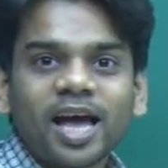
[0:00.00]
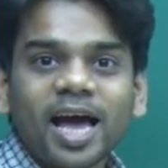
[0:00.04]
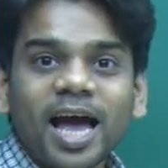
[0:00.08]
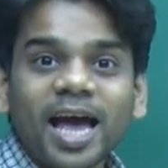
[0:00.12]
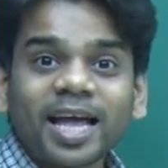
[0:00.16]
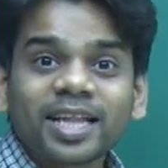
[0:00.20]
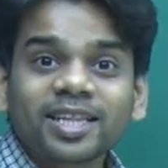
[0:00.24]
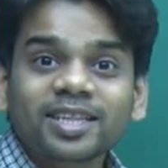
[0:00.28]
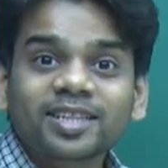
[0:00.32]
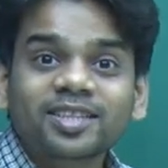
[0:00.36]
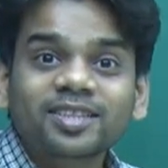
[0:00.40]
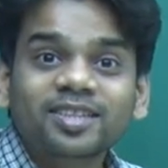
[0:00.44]

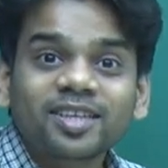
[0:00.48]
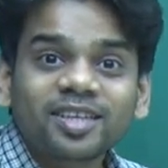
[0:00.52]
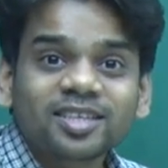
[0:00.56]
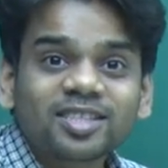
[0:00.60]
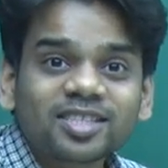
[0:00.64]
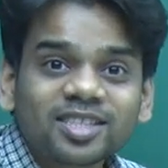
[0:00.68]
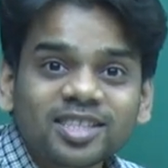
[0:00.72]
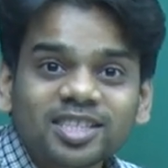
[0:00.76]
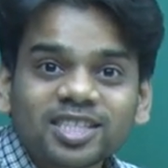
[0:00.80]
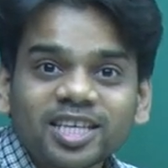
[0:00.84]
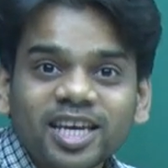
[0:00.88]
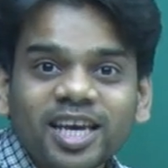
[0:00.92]
and
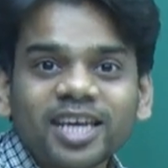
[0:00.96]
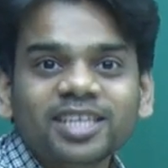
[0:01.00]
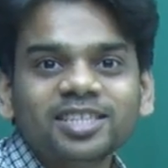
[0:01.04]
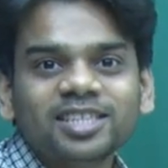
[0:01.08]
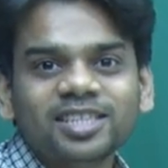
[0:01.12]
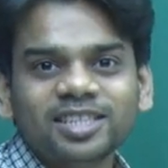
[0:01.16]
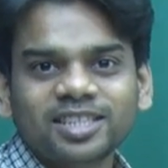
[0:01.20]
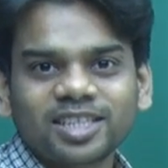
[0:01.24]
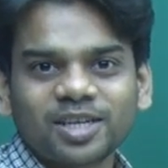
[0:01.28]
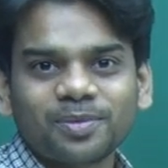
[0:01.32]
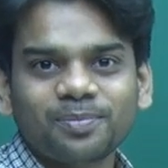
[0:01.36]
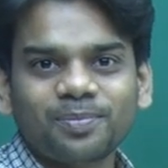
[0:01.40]
this change
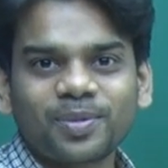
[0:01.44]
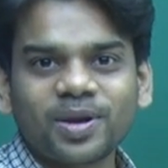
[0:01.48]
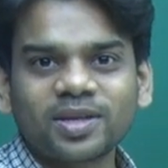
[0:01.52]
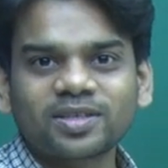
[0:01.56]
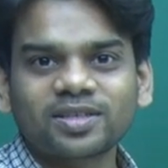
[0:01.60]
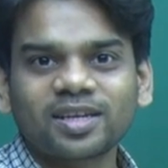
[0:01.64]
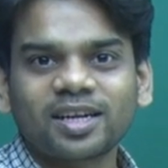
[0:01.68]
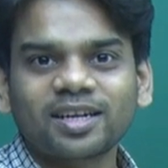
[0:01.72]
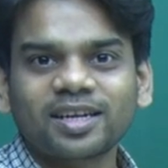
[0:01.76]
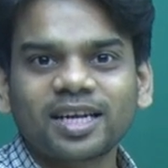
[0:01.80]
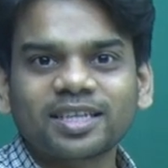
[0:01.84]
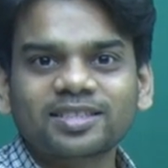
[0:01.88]
in
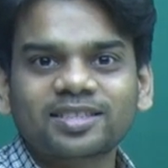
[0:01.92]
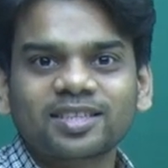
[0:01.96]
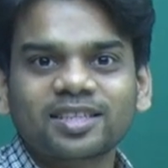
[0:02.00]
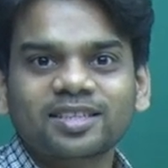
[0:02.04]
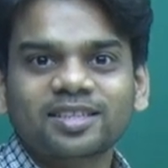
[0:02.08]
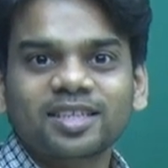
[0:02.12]
temperature and let's say